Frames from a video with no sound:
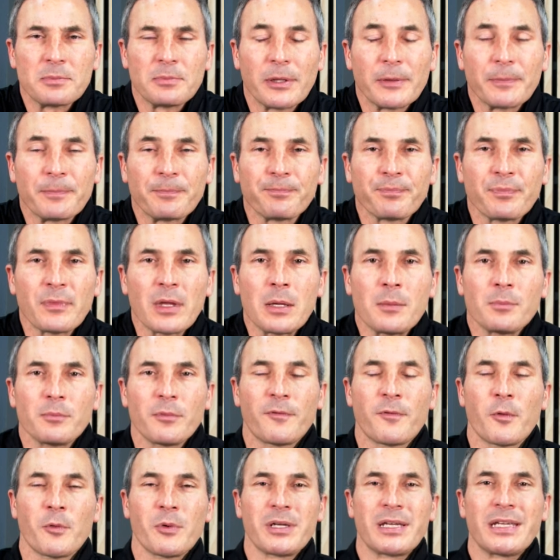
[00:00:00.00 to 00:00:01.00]
But
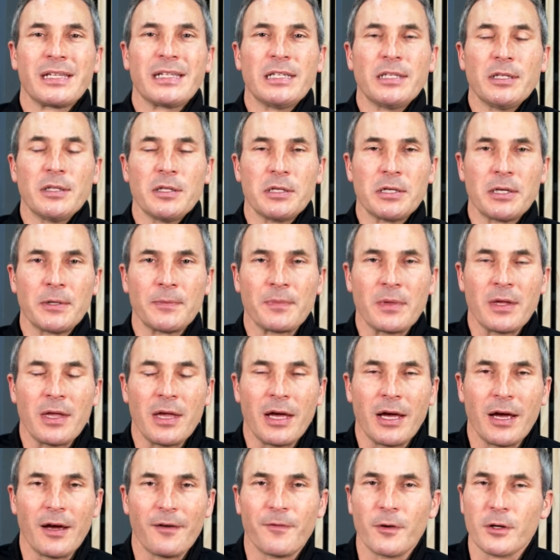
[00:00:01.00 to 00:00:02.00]
before we get into there,
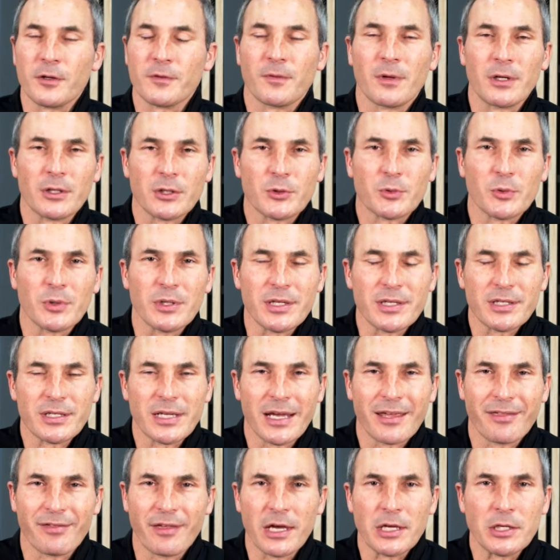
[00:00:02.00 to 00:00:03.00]
first of all, I just want to
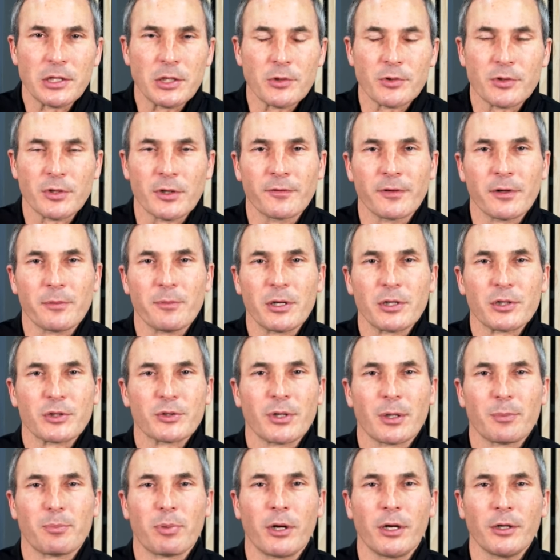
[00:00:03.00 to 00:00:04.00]
say thank you so very much
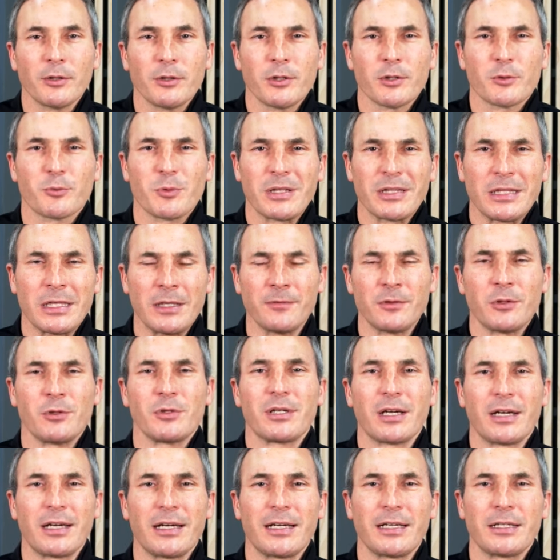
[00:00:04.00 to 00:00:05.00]
to our partners. We love you
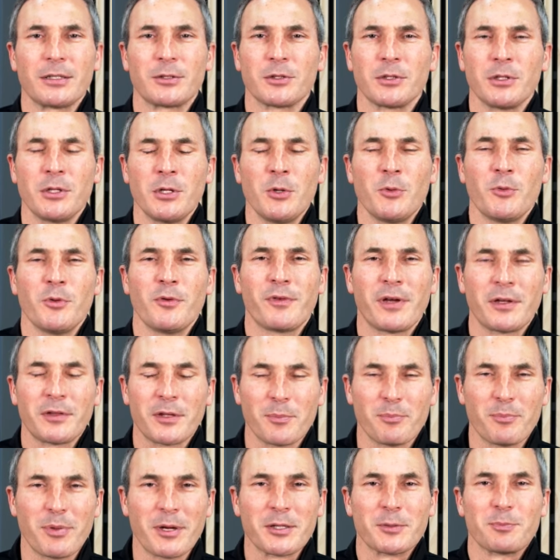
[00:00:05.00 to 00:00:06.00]
guys. We've got
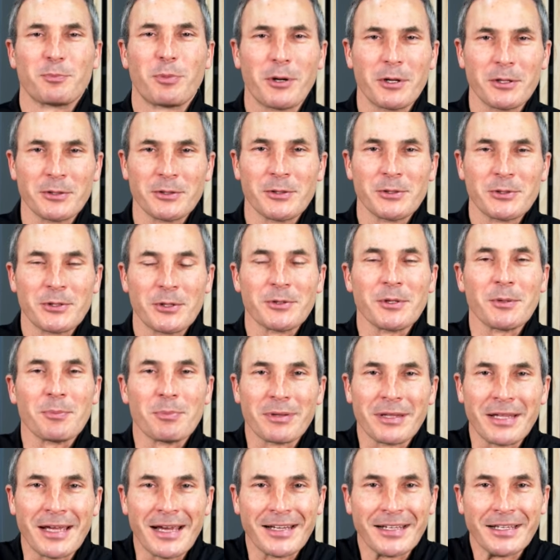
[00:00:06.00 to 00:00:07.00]
the best partners on the
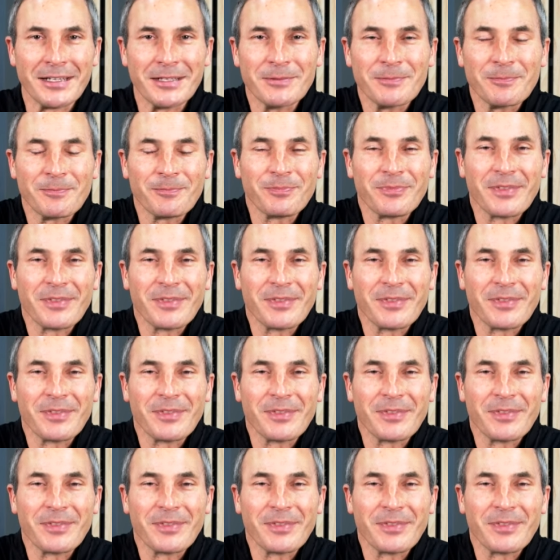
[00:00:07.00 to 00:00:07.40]
planet.